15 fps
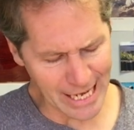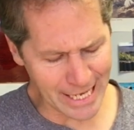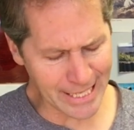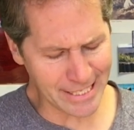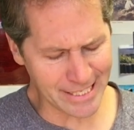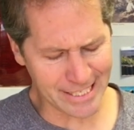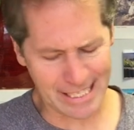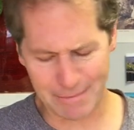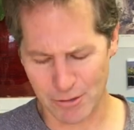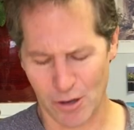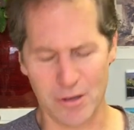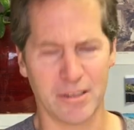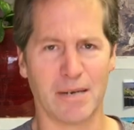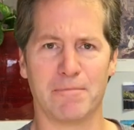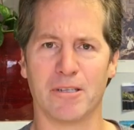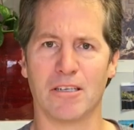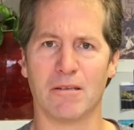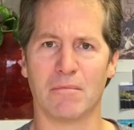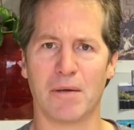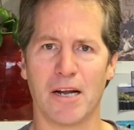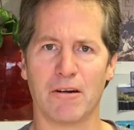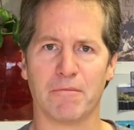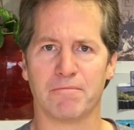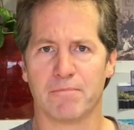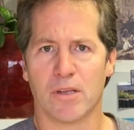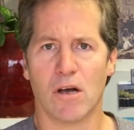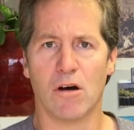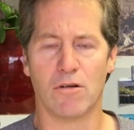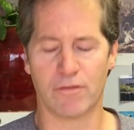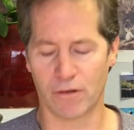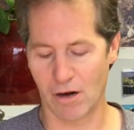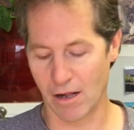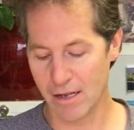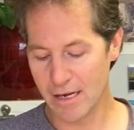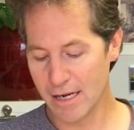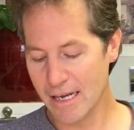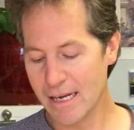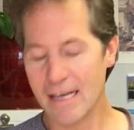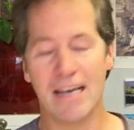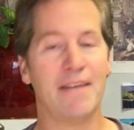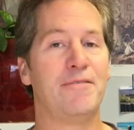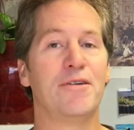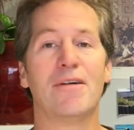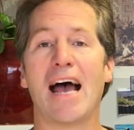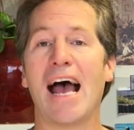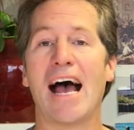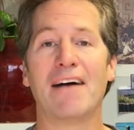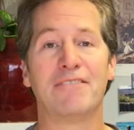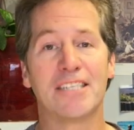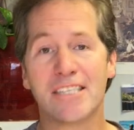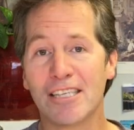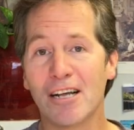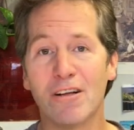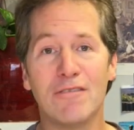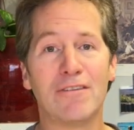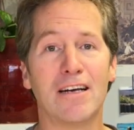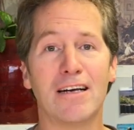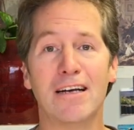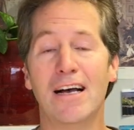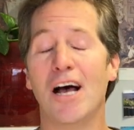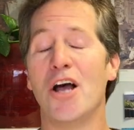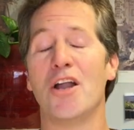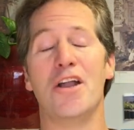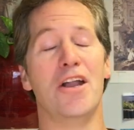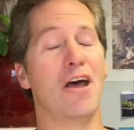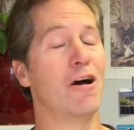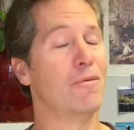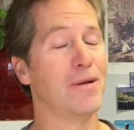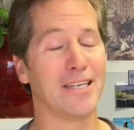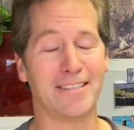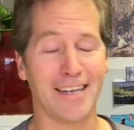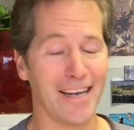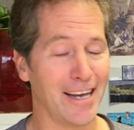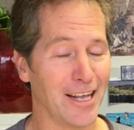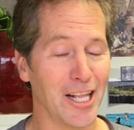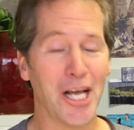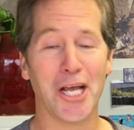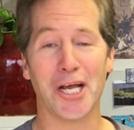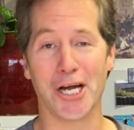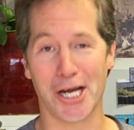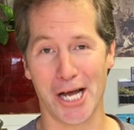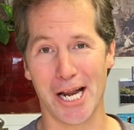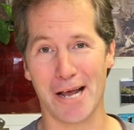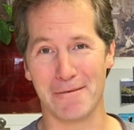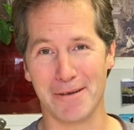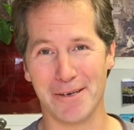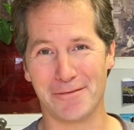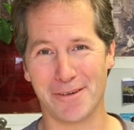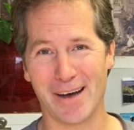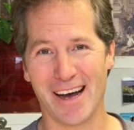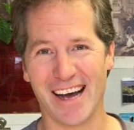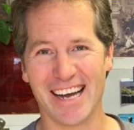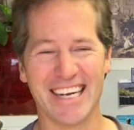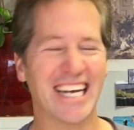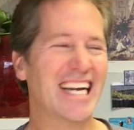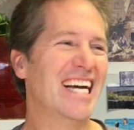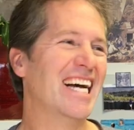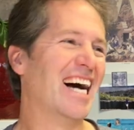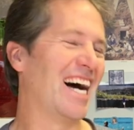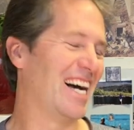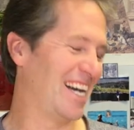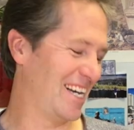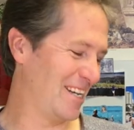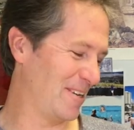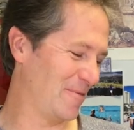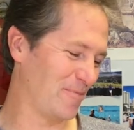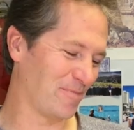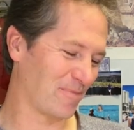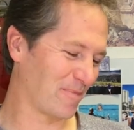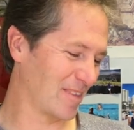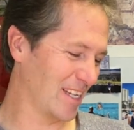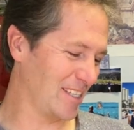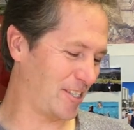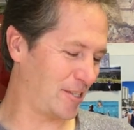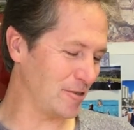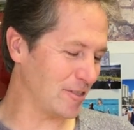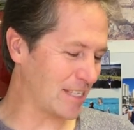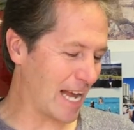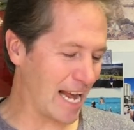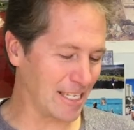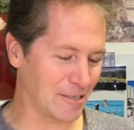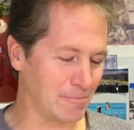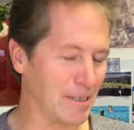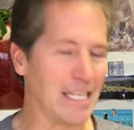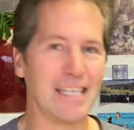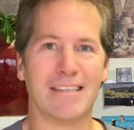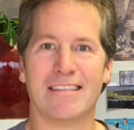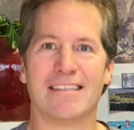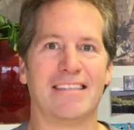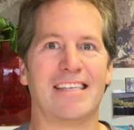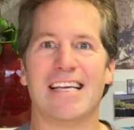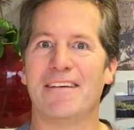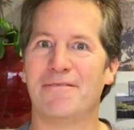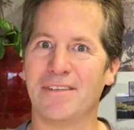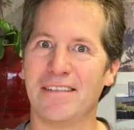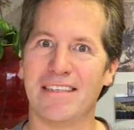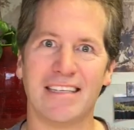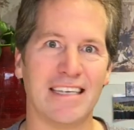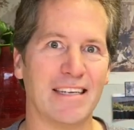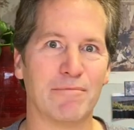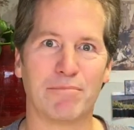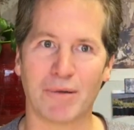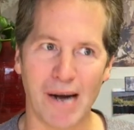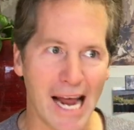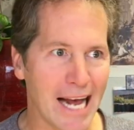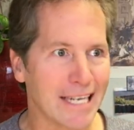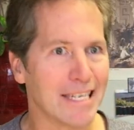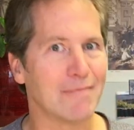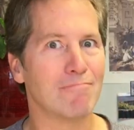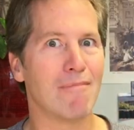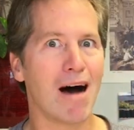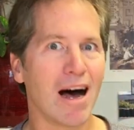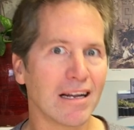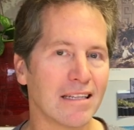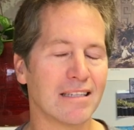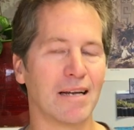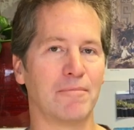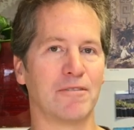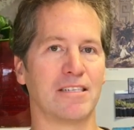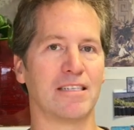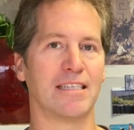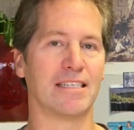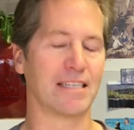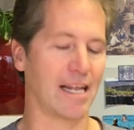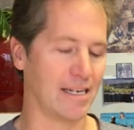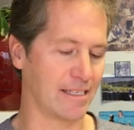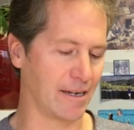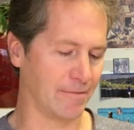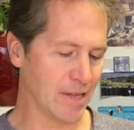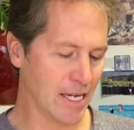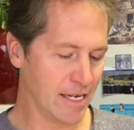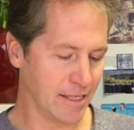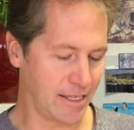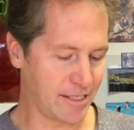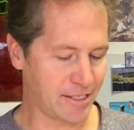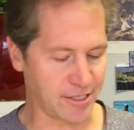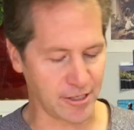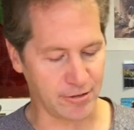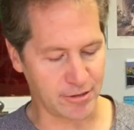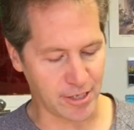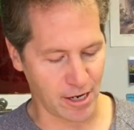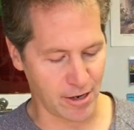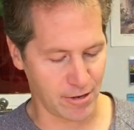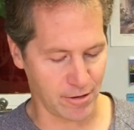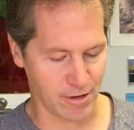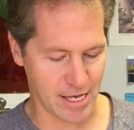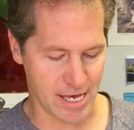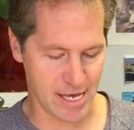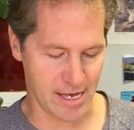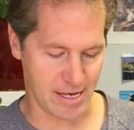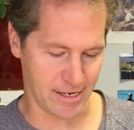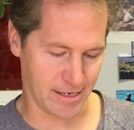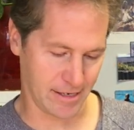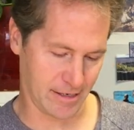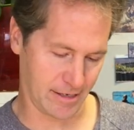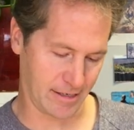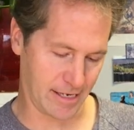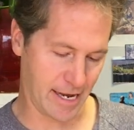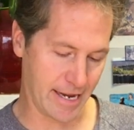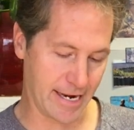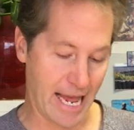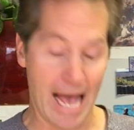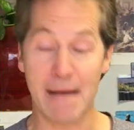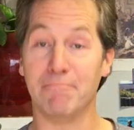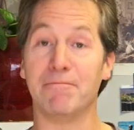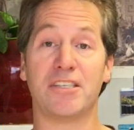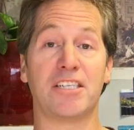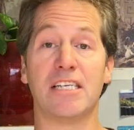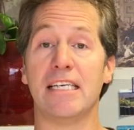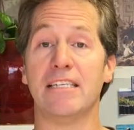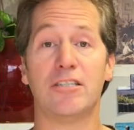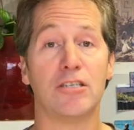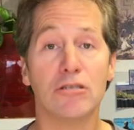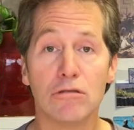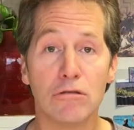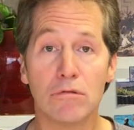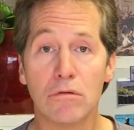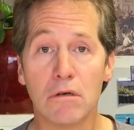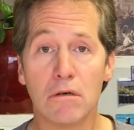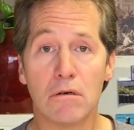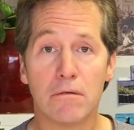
And they just seem to hold up a little better overall. If you have a Silva, no big deal, you're gonna be fine. Um, the students asked me even brand and model numbers and this kind of stuff. This Suunto is an M C two.